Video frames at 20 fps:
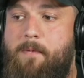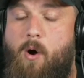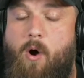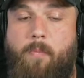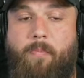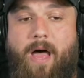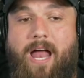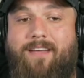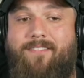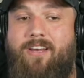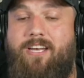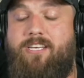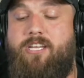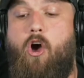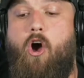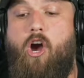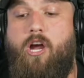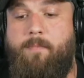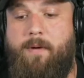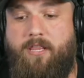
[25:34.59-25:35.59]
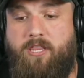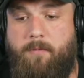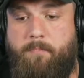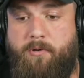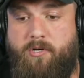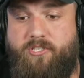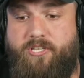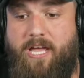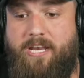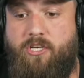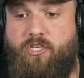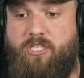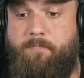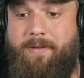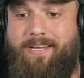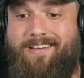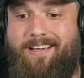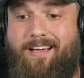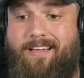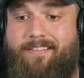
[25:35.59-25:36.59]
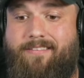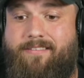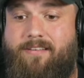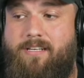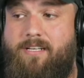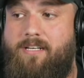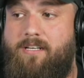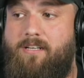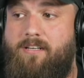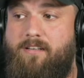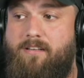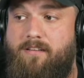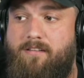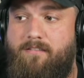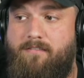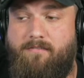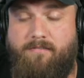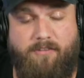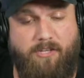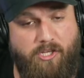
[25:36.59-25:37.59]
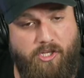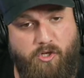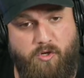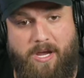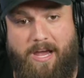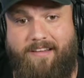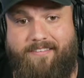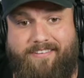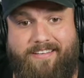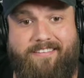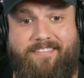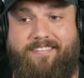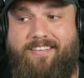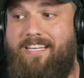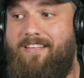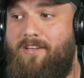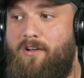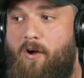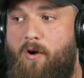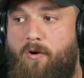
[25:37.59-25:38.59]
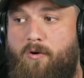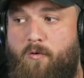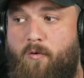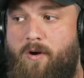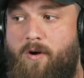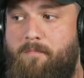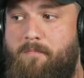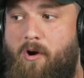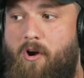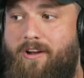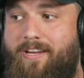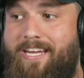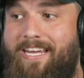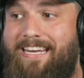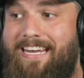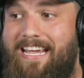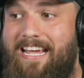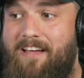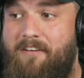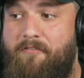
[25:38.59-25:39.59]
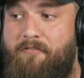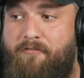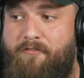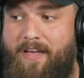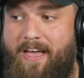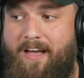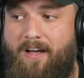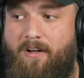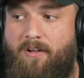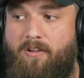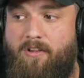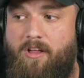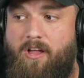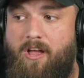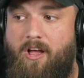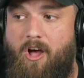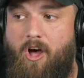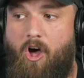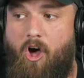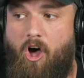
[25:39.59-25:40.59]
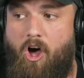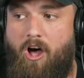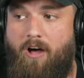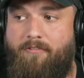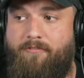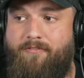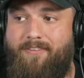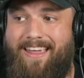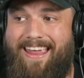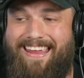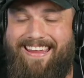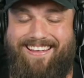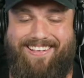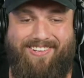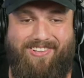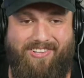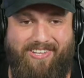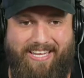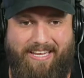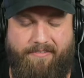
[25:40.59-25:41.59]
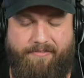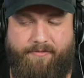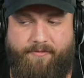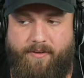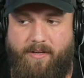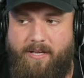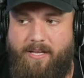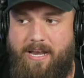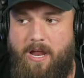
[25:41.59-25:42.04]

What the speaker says: I'm not even going to talk about the percentages because you guys can see the altcoin market fell off a cliff.